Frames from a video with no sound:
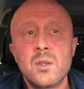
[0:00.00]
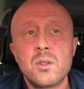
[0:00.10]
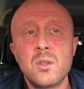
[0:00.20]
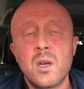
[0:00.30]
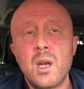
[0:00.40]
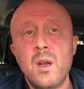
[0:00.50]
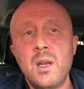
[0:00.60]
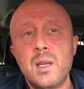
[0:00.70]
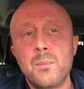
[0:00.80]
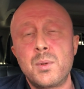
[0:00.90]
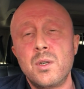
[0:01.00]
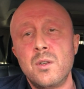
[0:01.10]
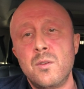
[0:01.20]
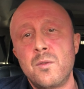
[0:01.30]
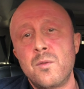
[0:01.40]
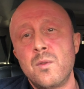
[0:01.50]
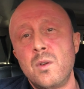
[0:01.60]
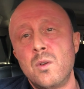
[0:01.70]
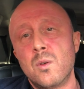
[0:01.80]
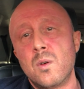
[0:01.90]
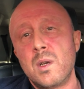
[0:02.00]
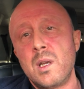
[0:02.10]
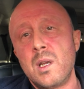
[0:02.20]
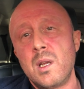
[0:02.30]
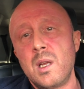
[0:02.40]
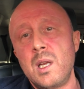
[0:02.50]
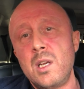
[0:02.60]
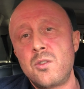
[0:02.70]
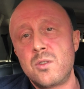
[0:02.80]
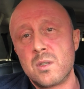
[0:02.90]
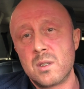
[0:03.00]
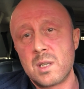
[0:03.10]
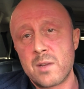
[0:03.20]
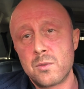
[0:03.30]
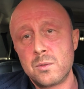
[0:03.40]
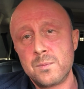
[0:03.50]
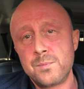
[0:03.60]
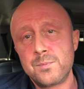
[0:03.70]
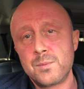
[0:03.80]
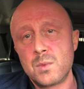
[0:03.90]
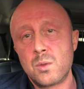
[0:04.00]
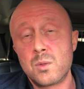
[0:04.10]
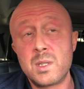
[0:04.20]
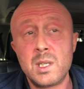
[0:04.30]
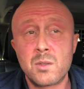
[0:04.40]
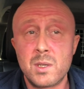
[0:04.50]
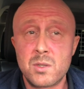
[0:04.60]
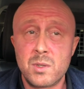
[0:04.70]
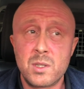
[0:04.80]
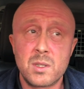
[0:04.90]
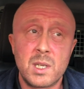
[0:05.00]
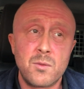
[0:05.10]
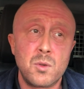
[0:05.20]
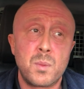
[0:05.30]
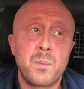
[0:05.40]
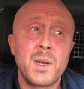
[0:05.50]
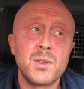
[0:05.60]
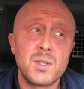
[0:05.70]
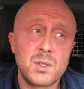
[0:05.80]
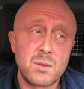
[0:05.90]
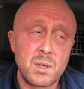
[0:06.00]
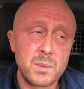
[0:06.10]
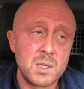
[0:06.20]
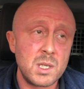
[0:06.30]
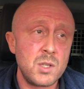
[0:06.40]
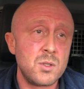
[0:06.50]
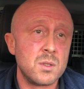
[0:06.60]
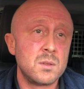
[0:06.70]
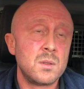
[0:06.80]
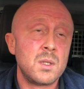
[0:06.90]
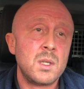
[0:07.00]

to not only improve your estrogen level or decrease your estrogen level or propensity to aromatization,